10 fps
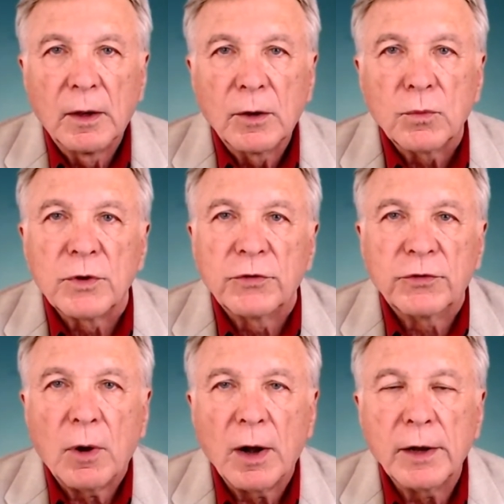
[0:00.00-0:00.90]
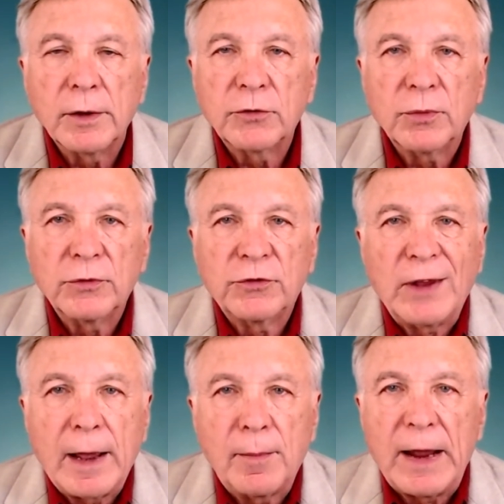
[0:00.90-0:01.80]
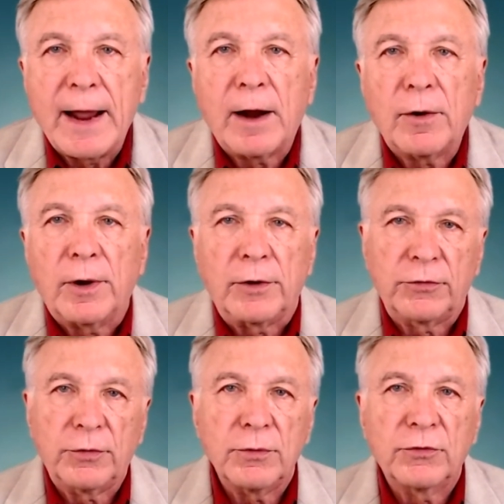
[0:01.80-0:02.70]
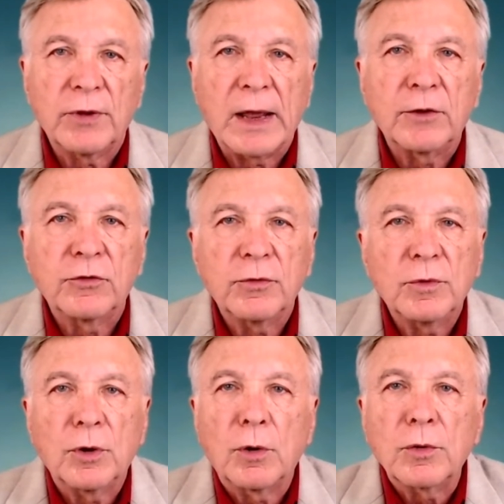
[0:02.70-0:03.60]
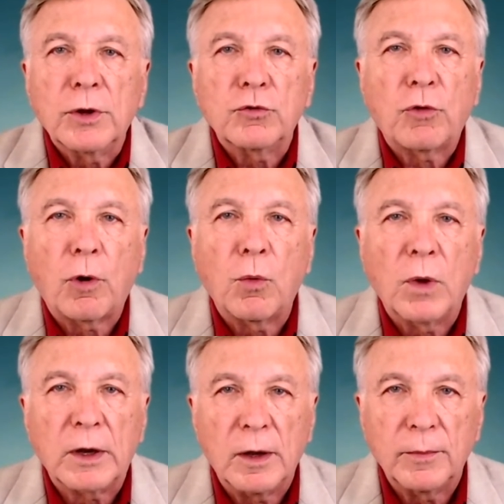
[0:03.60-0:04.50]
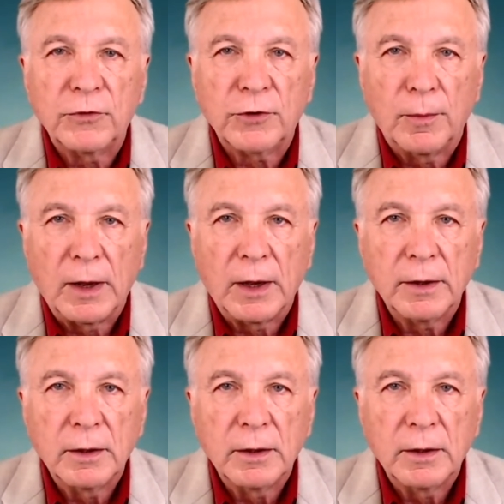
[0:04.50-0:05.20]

We started this with Sam Harris, who says, You don't control what comes to mind.